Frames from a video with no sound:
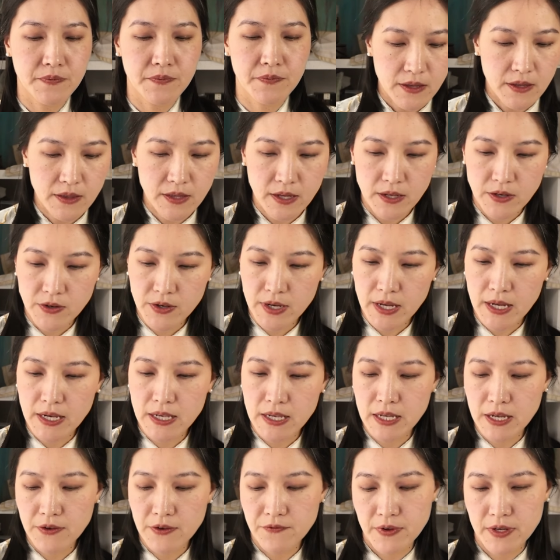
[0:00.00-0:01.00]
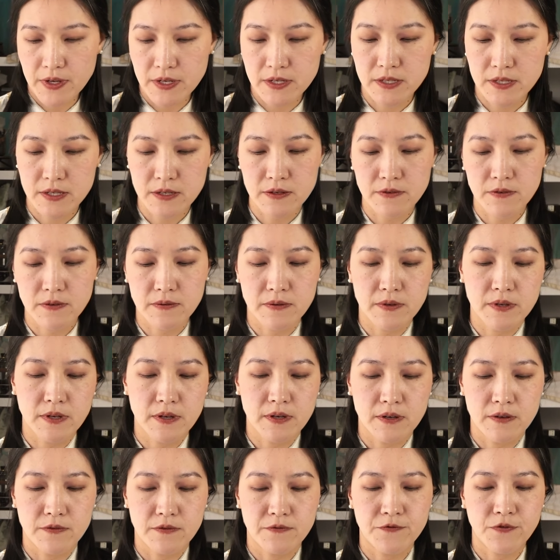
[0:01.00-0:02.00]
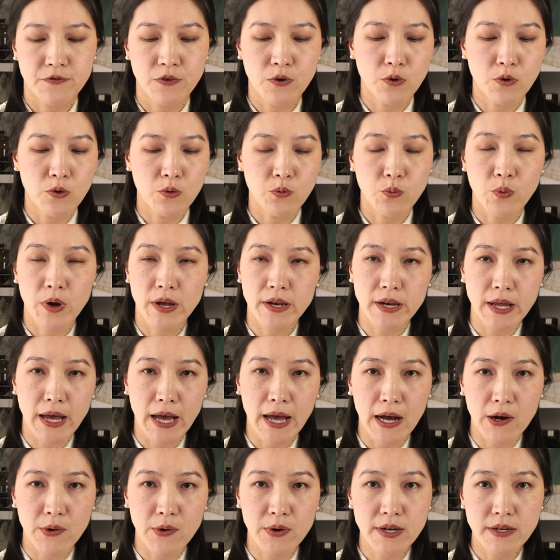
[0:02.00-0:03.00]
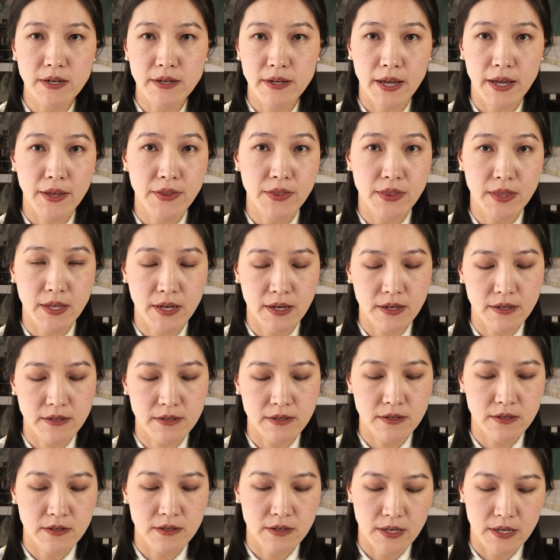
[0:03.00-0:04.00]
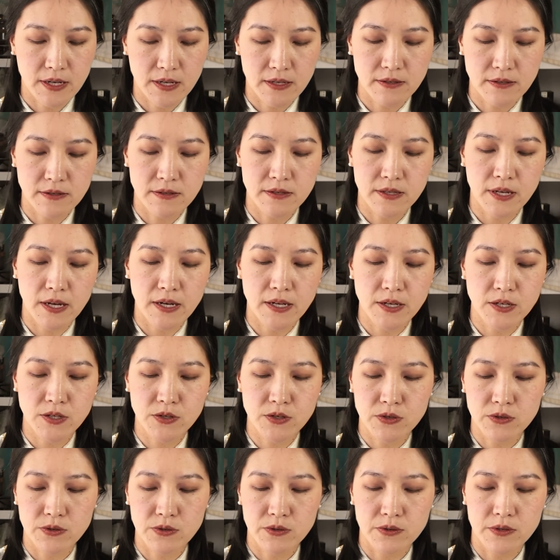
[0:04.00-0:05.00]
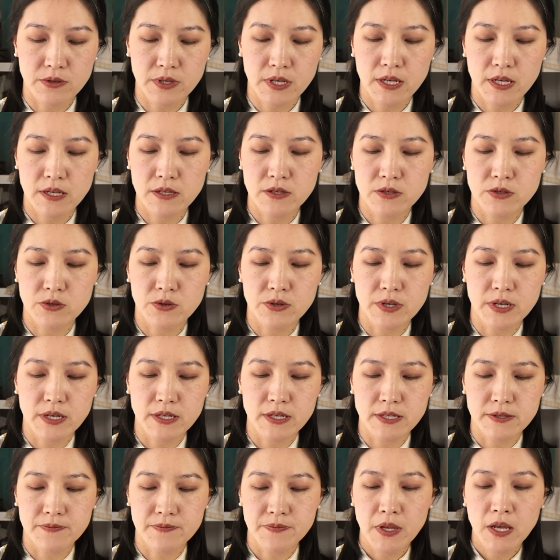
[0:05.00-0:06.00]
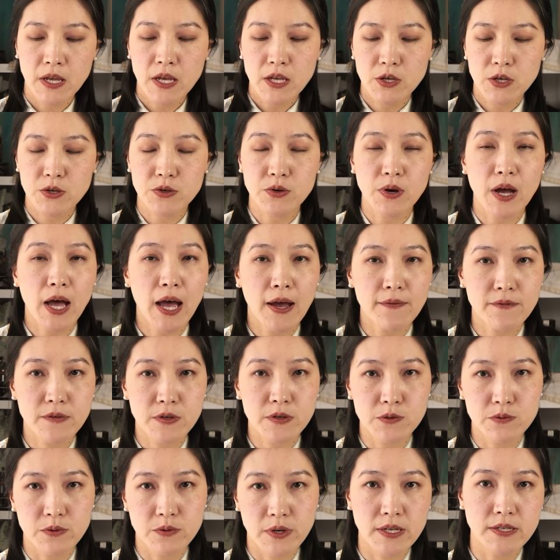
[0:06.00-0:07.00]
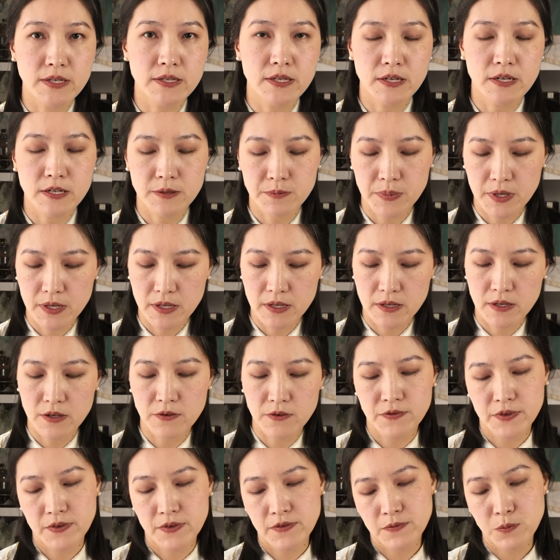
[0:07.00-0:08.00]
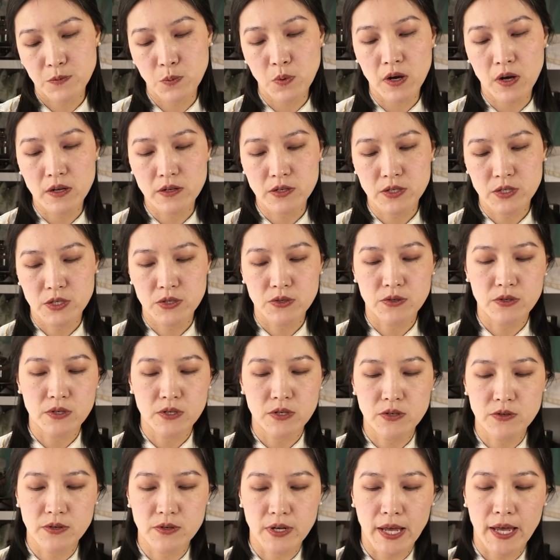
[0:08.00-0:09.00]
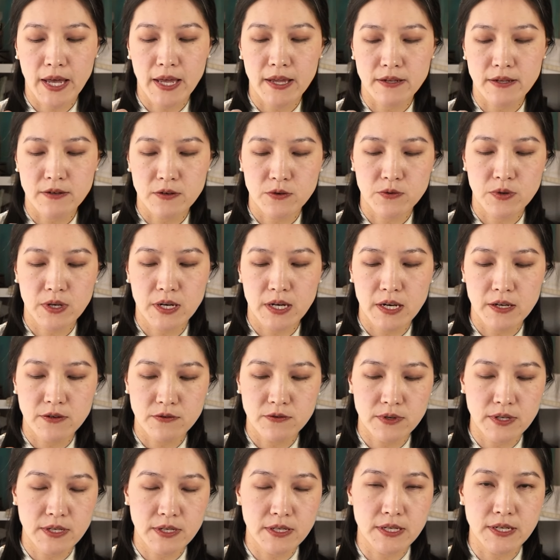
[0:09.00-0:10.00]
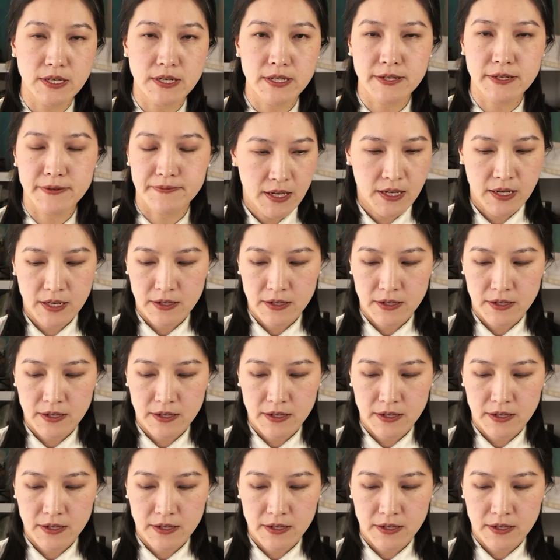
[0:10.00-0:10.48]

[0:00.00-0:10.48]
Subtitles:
And then you can leave it for 1 hour and then can start to enjoy it. You don't have to rinse it, but if you want to, you can quickly rinse it.